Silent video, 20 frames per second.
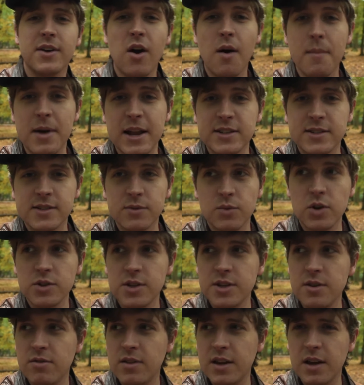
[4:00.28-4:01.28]
comments. What
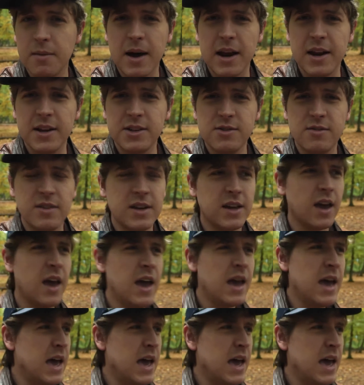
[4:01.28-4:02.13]
do you think about it? Do you think